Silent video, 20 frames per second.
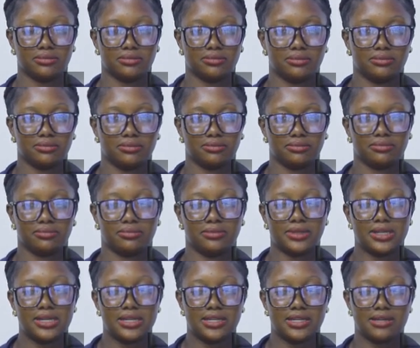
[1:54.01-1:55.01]
registration
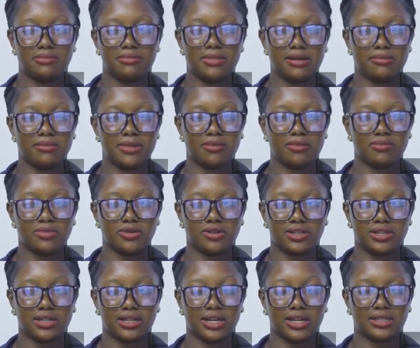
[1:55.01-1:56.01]

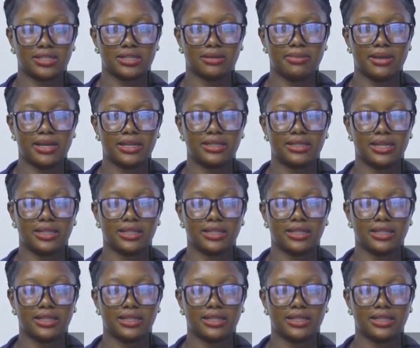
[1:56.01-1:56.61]
2023, no?